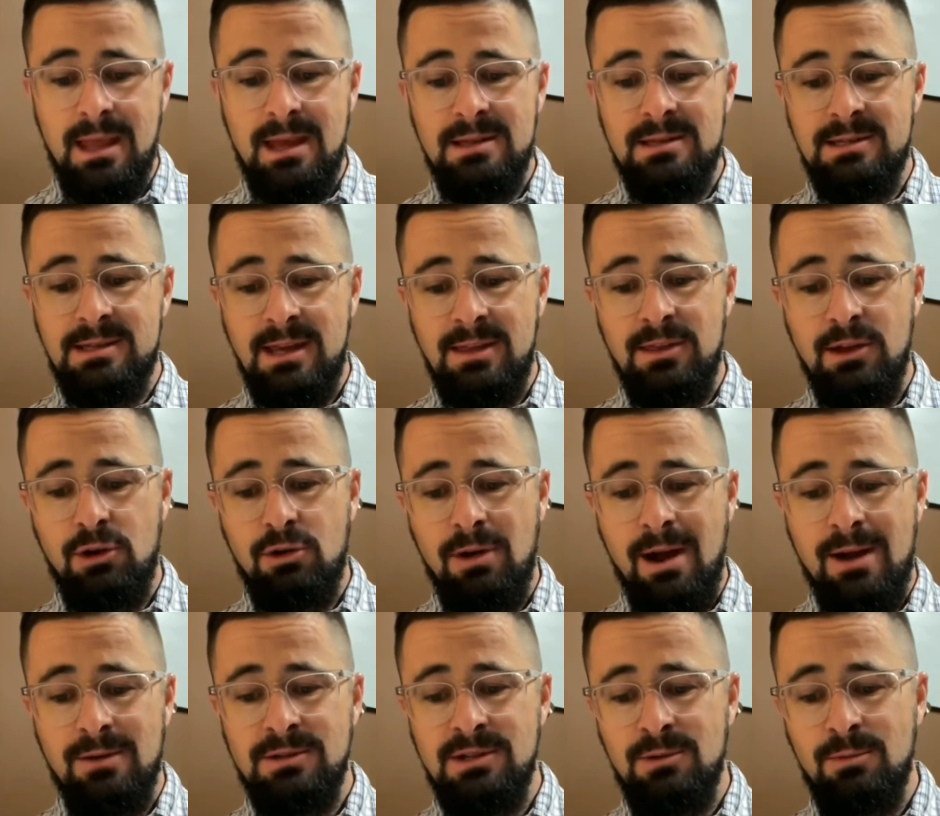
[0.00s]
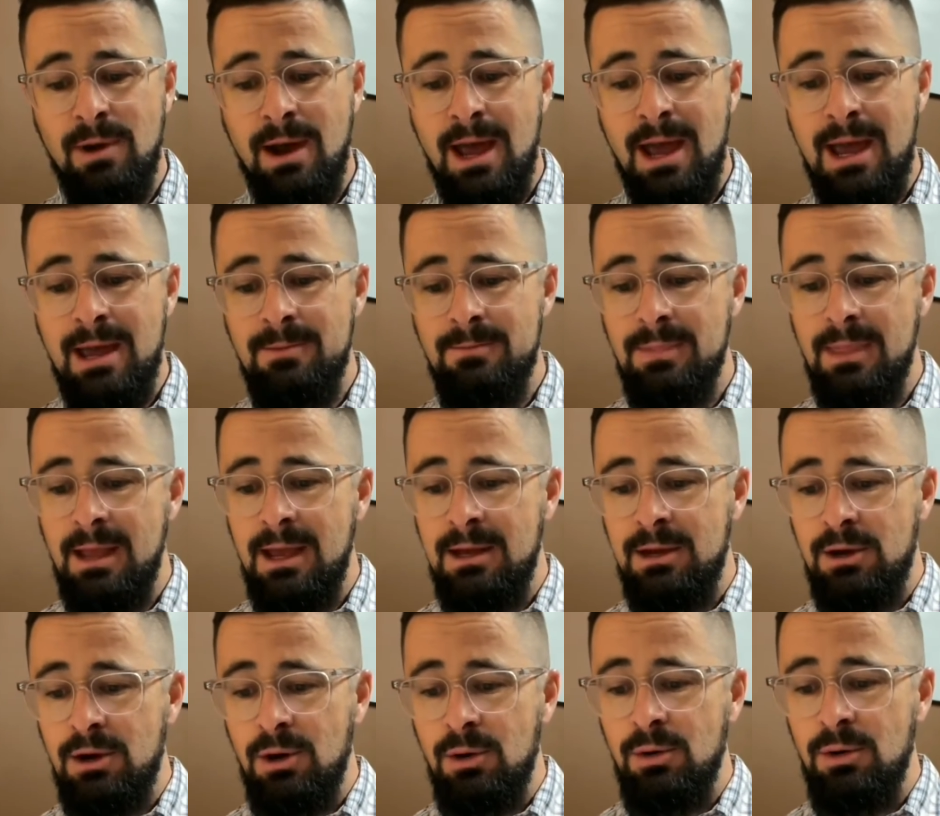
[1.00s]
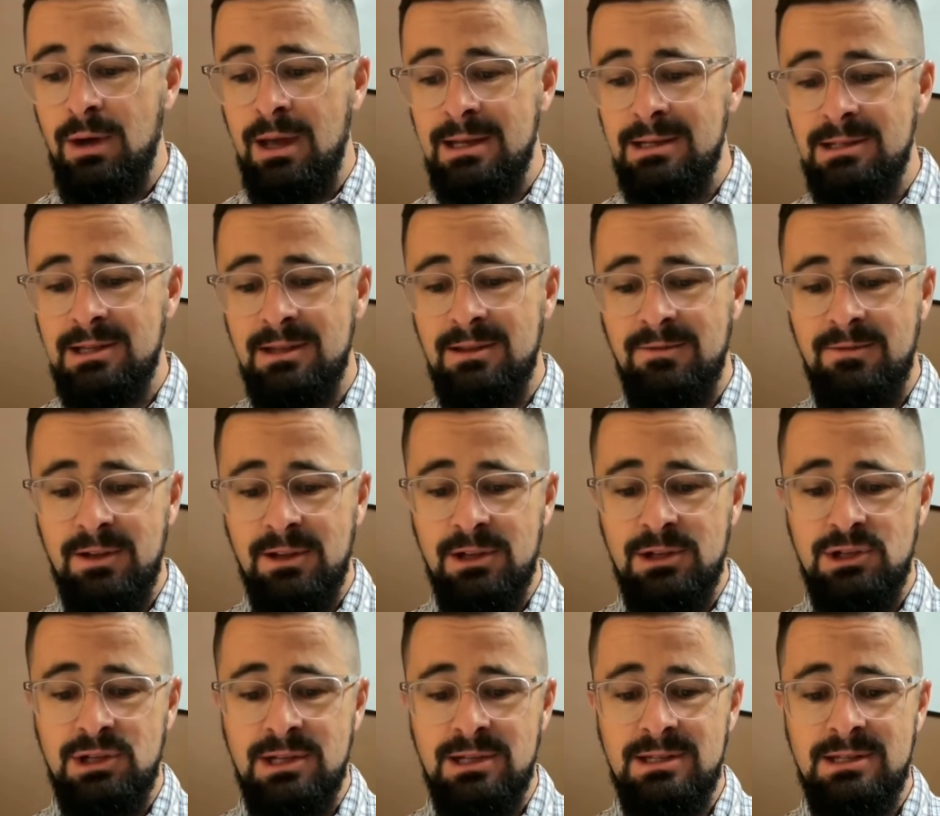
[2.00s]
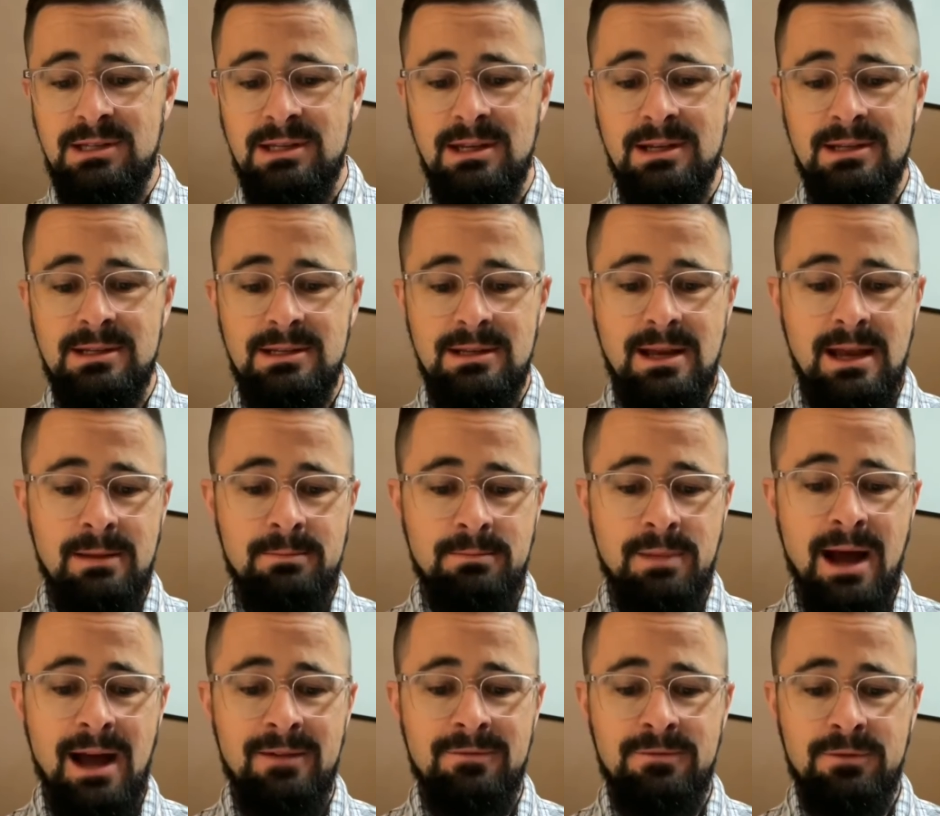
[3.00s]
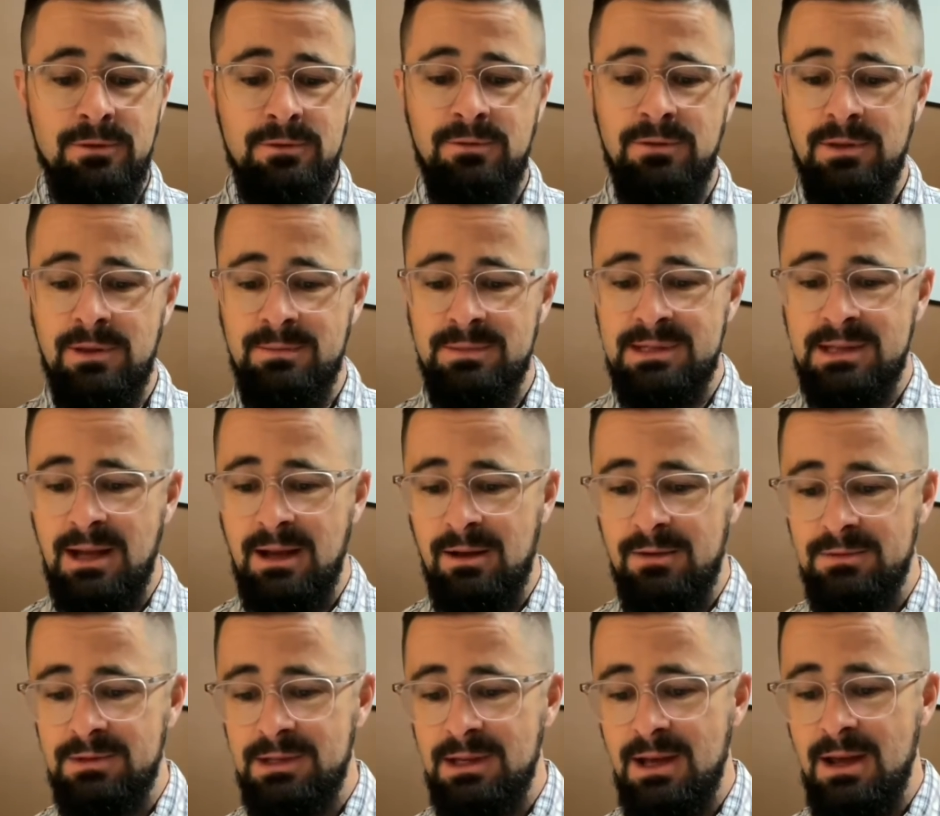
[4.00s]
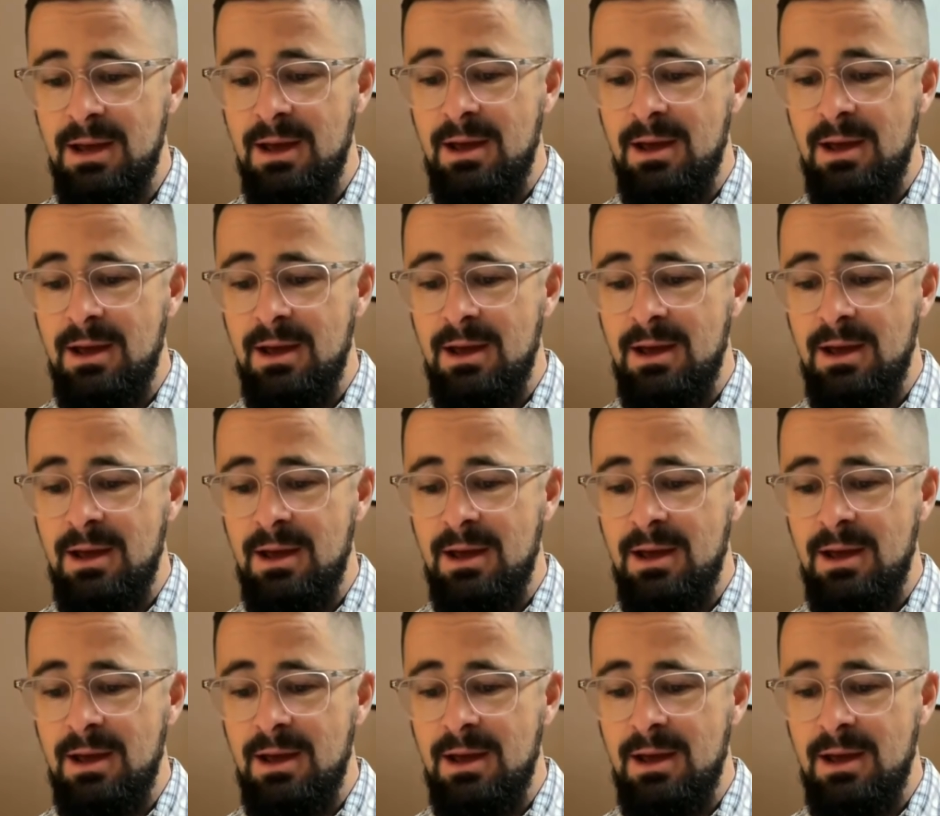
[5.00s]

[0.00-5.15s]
Send the crowds away and go into the villages and buy food for themselves."